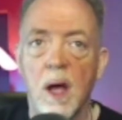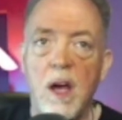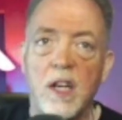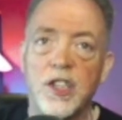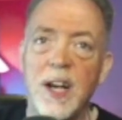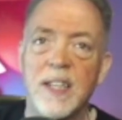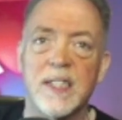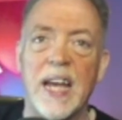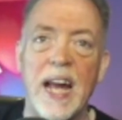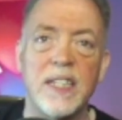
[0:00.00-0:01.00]
China's
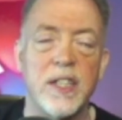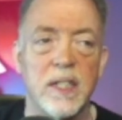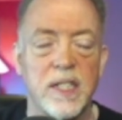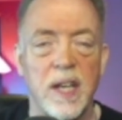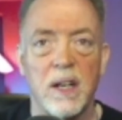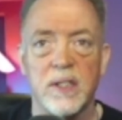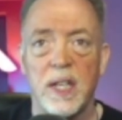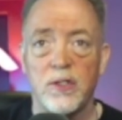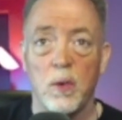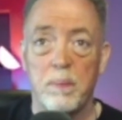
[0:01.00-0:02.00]
Keynesian-style
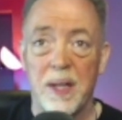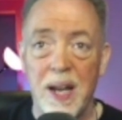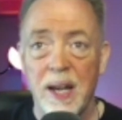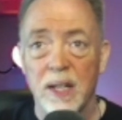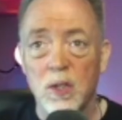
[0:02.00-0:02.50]
central planning